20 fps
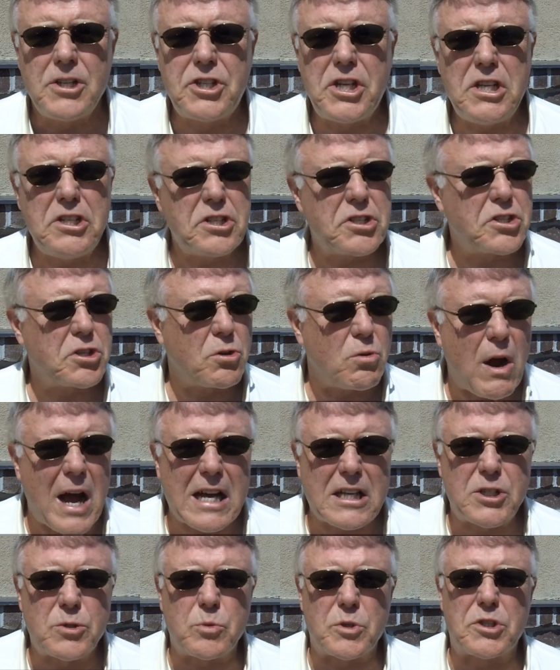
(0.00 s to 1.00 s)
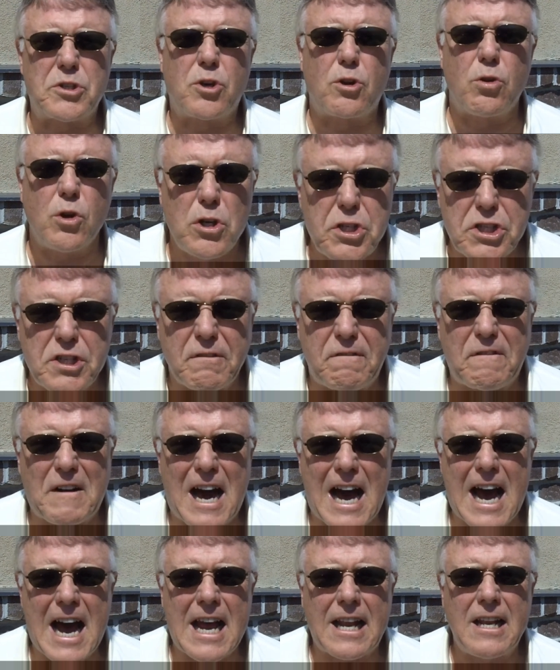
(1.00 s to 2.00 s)
Jesus Christ was
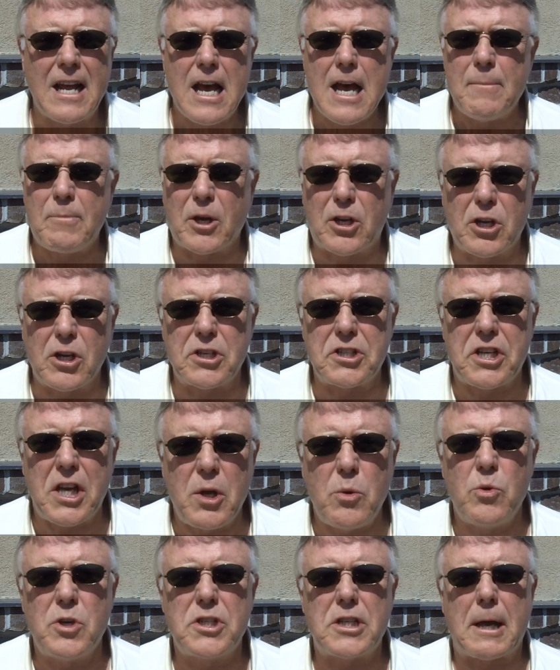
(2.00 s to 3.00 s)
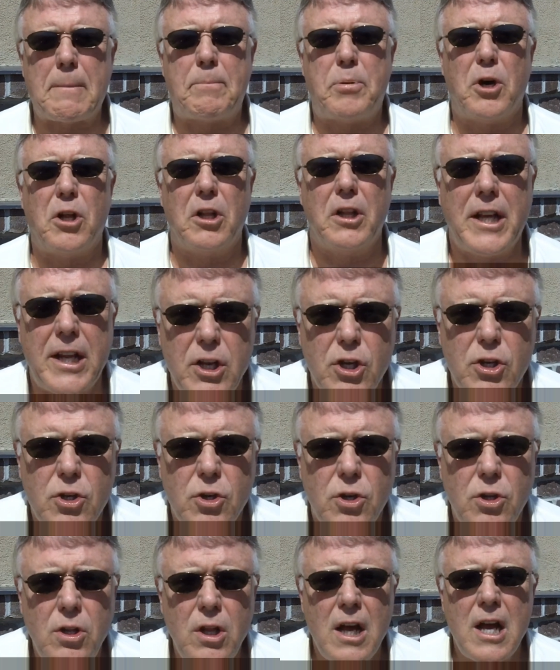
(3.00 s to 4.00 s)
crucified because he was a
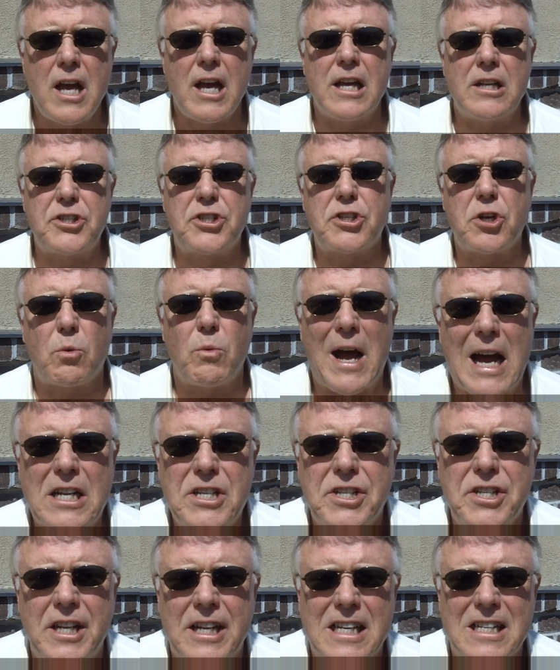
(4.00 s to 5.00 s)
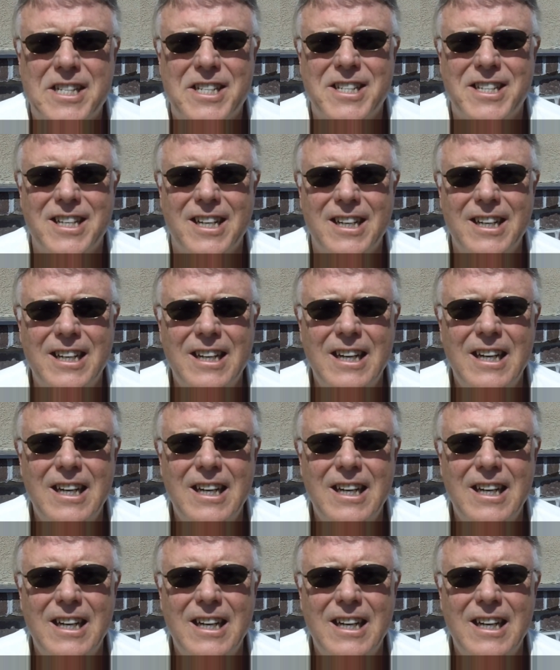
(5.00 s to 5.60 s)
political insurrectionist.